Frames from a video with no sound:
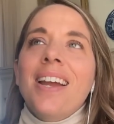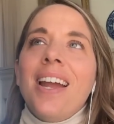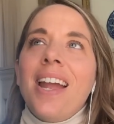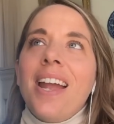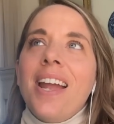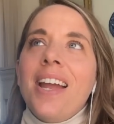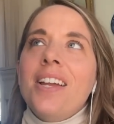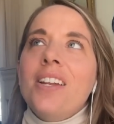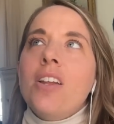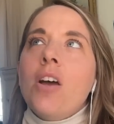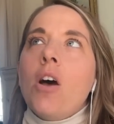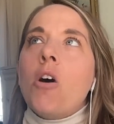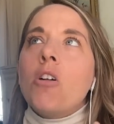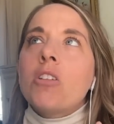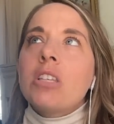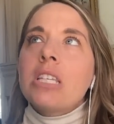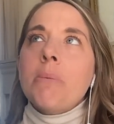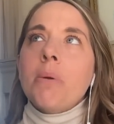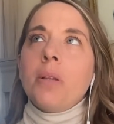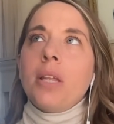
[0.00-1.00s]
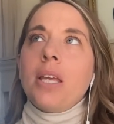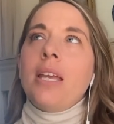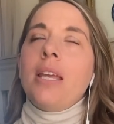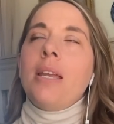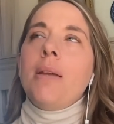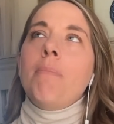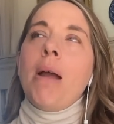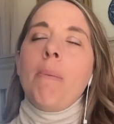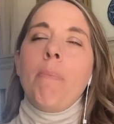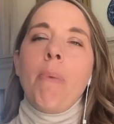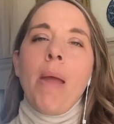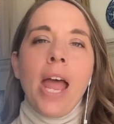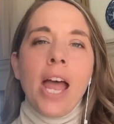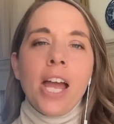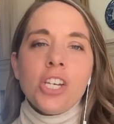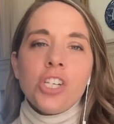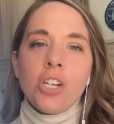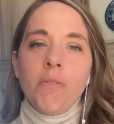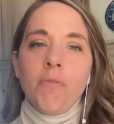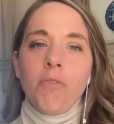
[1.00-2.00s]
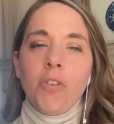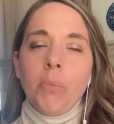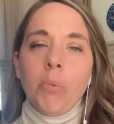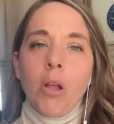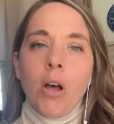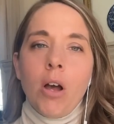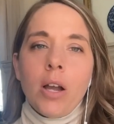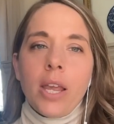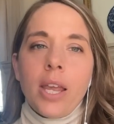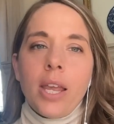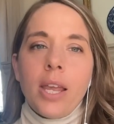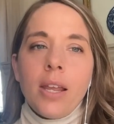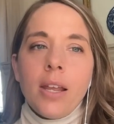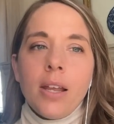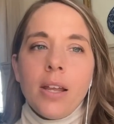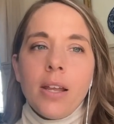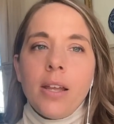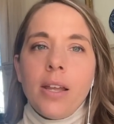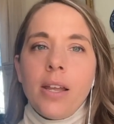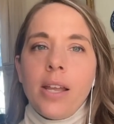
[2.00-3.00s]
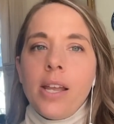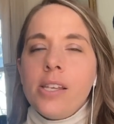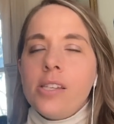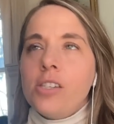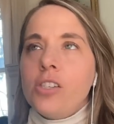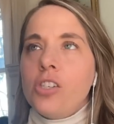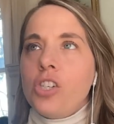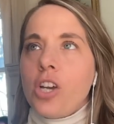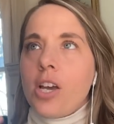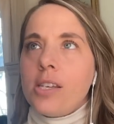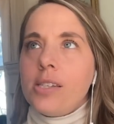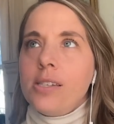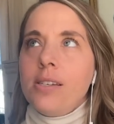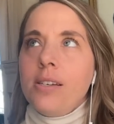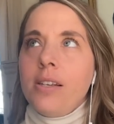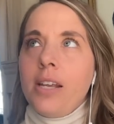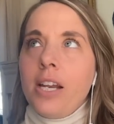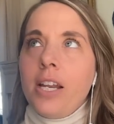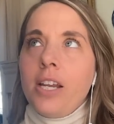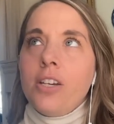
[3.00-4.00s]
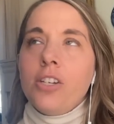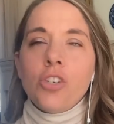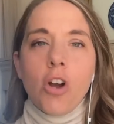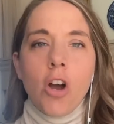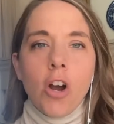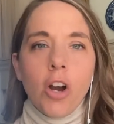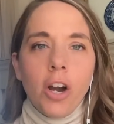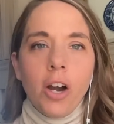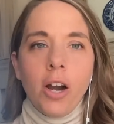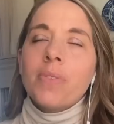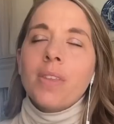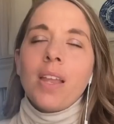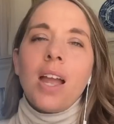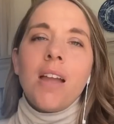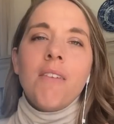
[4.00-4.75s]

And ultimately, my passion for blogging is just getting stronger.